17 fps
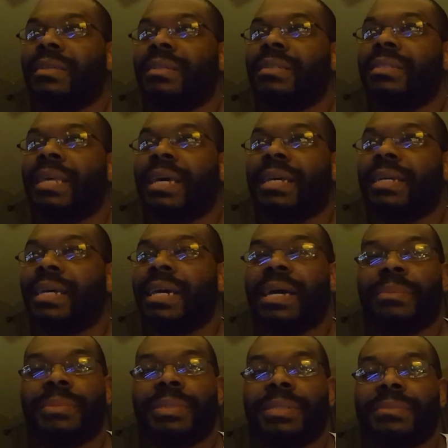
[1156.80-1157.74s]
that
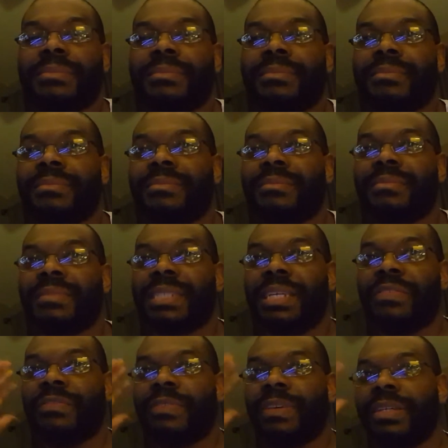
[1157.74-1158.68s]
got me.
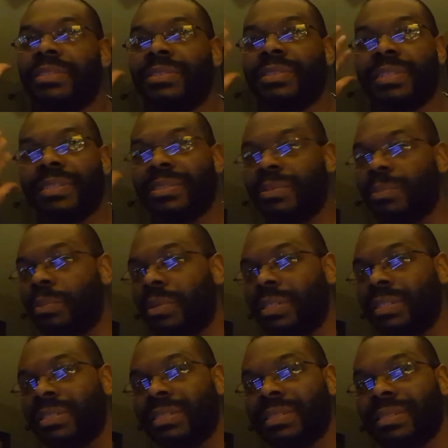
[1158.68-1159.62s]
The facial
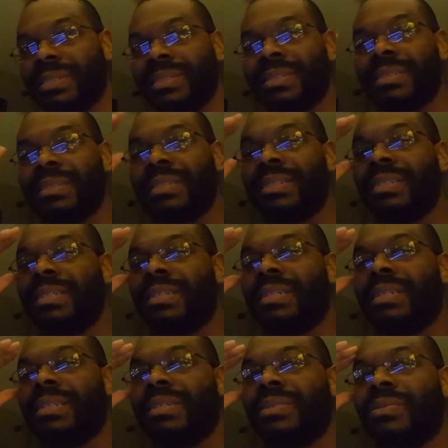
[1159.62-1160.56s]
expressions,
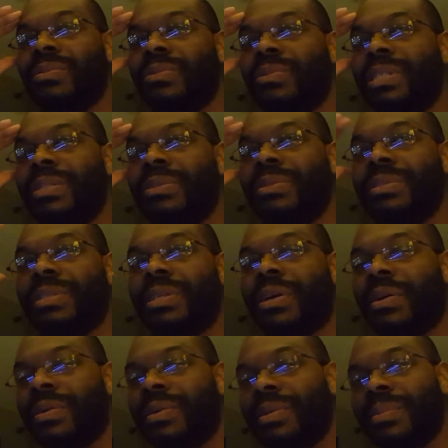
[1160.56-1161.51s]
the way he was
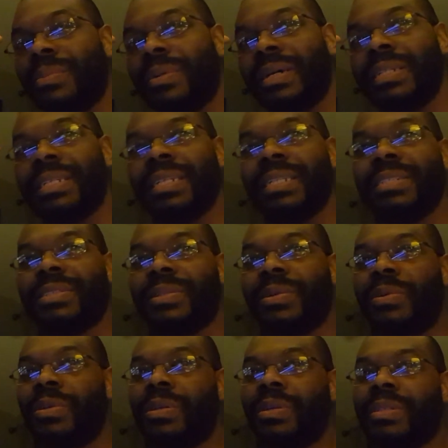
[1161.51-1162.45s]
talking about it, and they
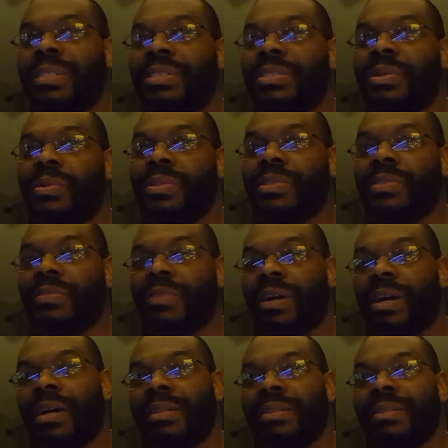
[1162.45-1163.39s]
showed his
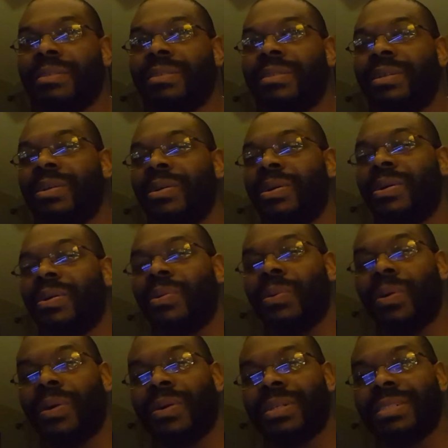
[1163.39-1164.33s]
father
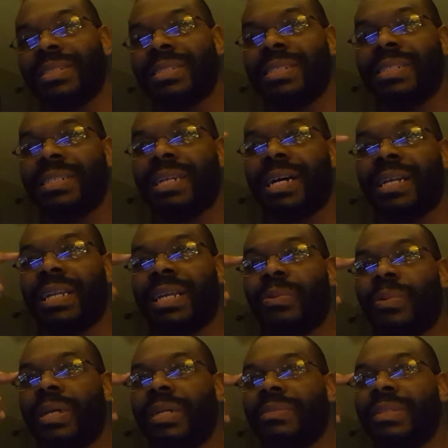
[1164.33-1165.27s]
walking to the dock,
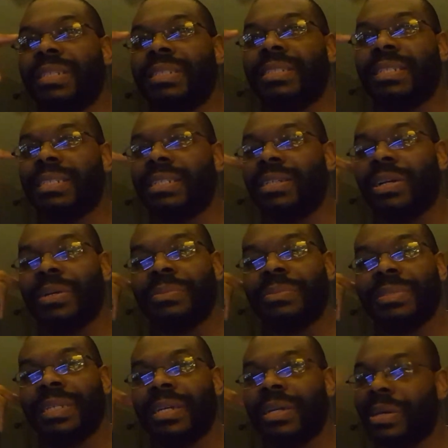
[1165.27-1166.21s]
like waiting. He said he
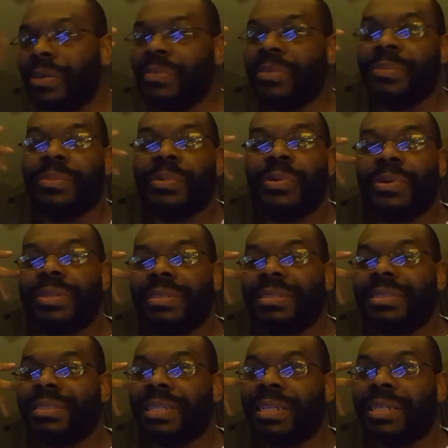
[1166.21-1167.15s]
comes here every morning,
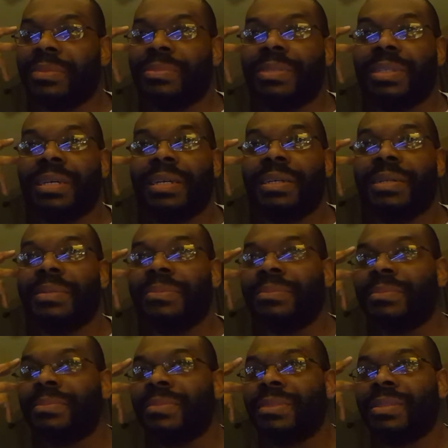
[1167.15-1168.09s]
same time.
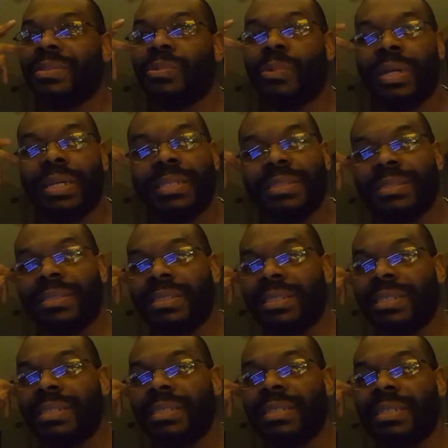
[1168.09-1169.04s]
Wait and
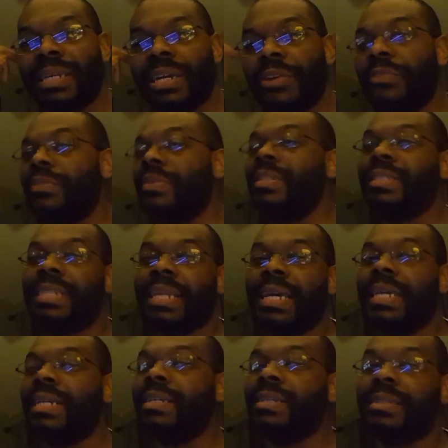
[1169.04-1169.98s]
see every
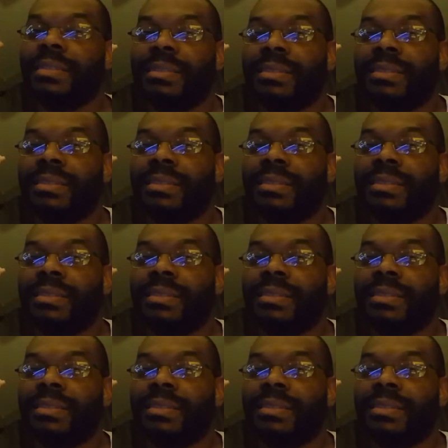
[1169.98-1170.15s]
day